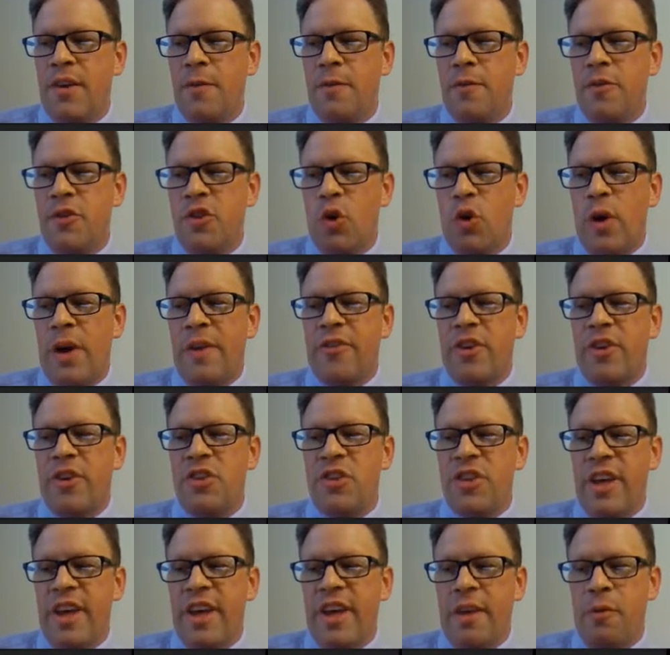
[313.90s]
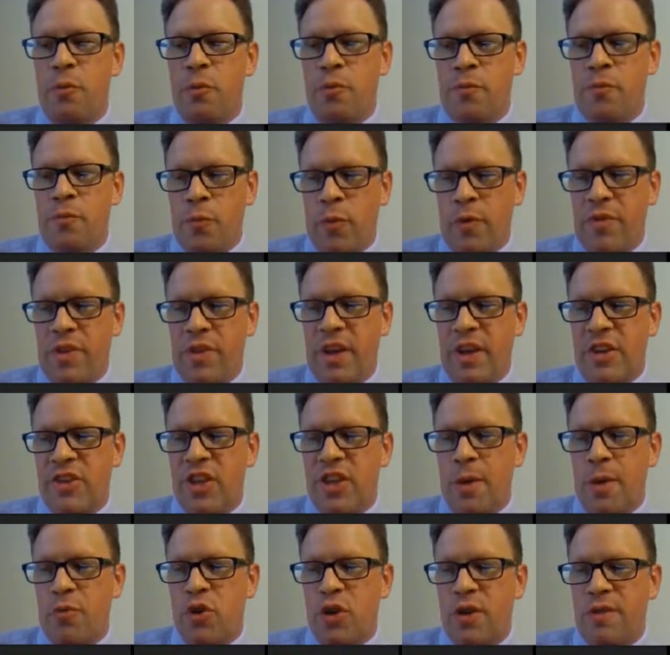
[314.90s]
So every state, with the
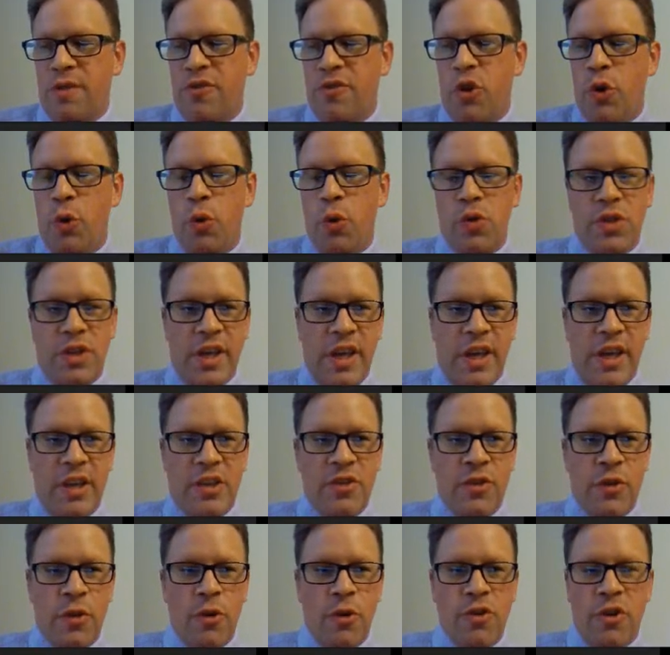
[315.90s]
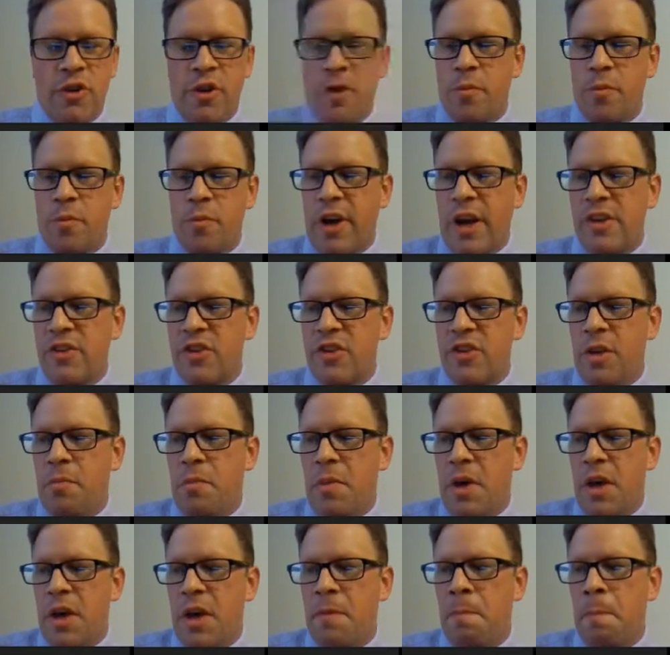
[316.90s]
exception of 2 states, and those are Nebraska and
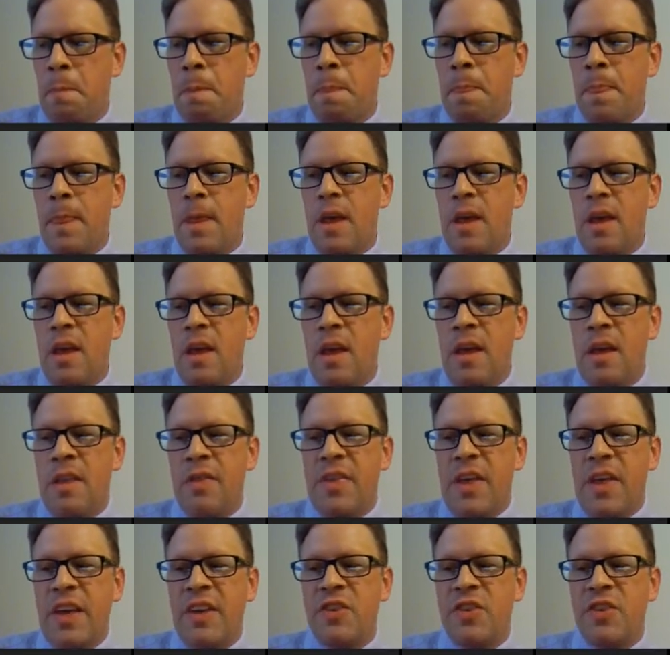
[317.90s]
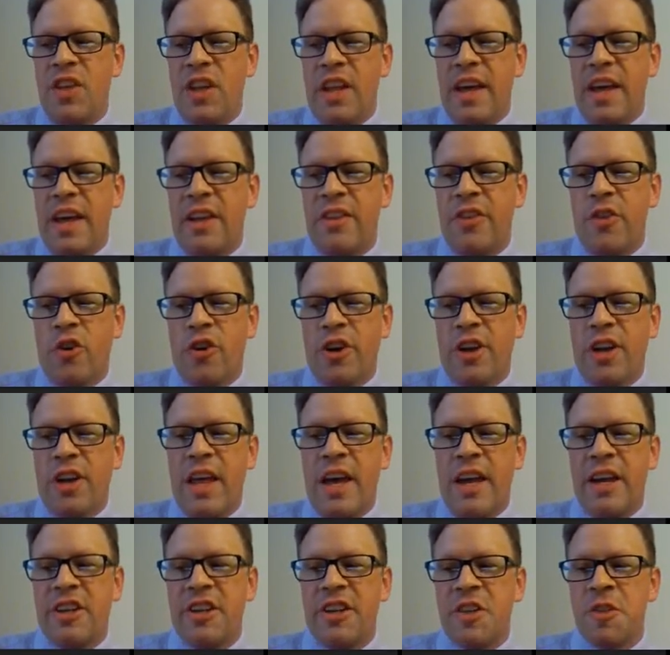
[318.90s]
Maine, they select their
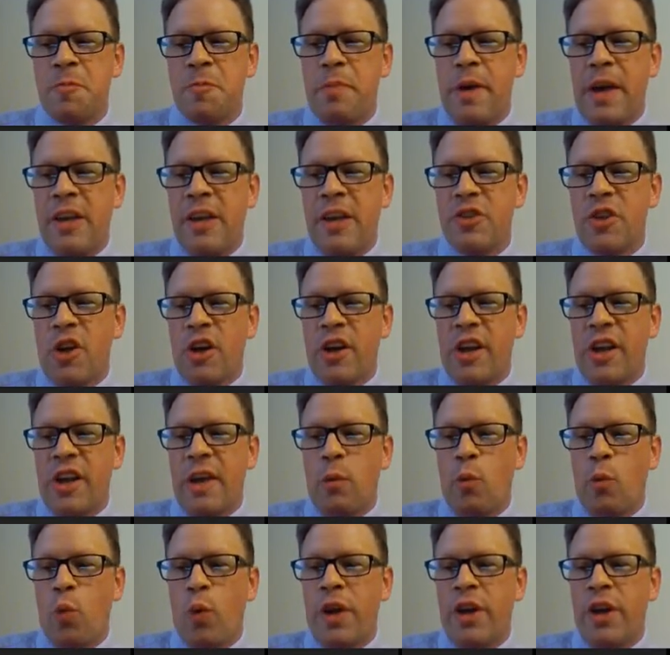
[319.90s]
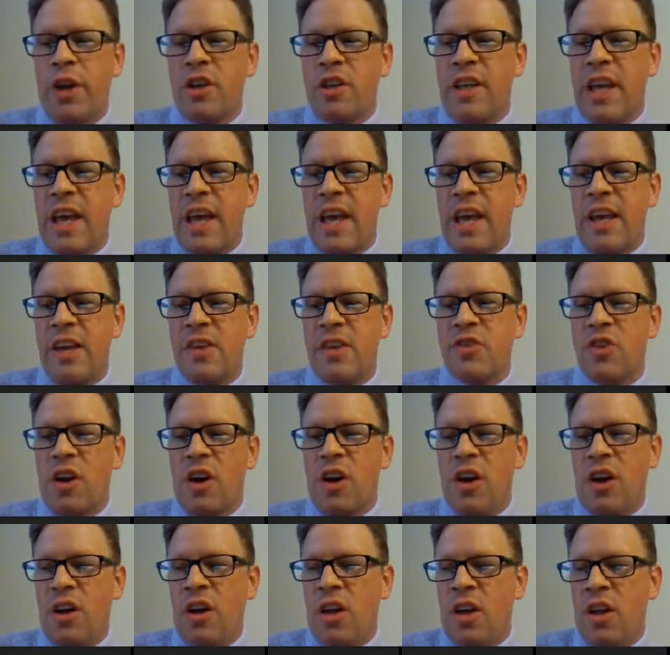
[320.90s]
electors based on a
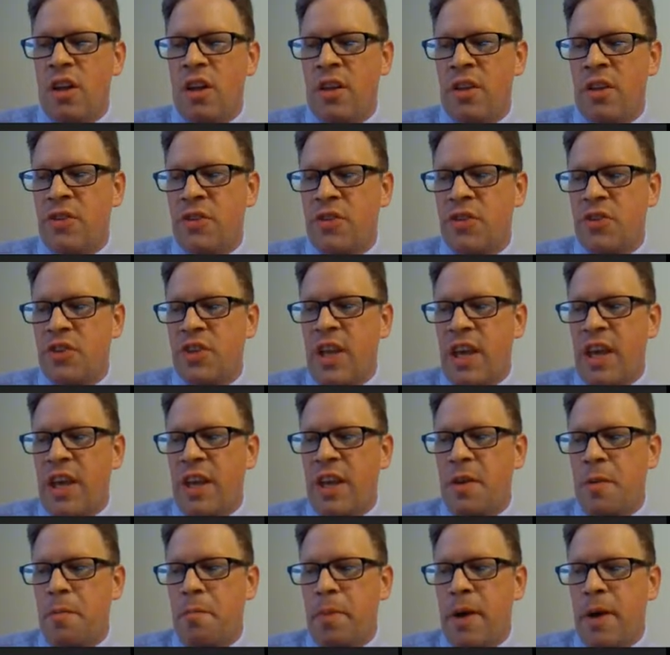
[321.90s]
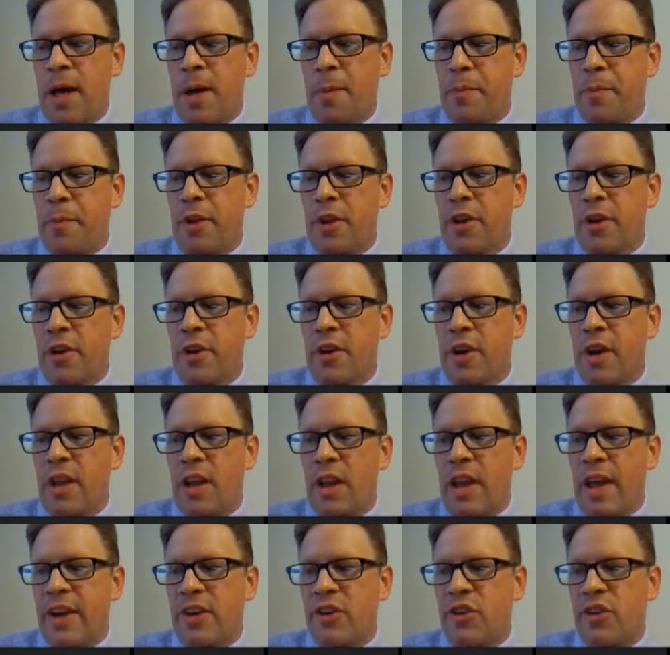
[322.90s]
winner-takes-all state popular
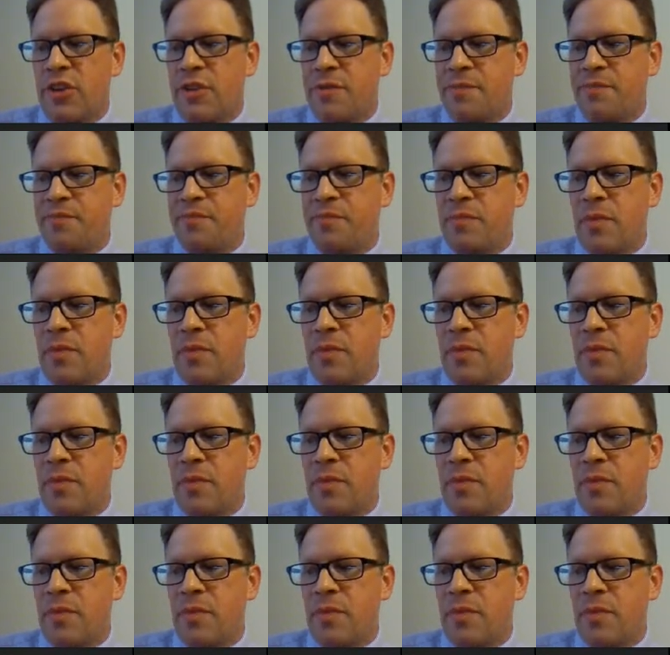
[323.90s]
election.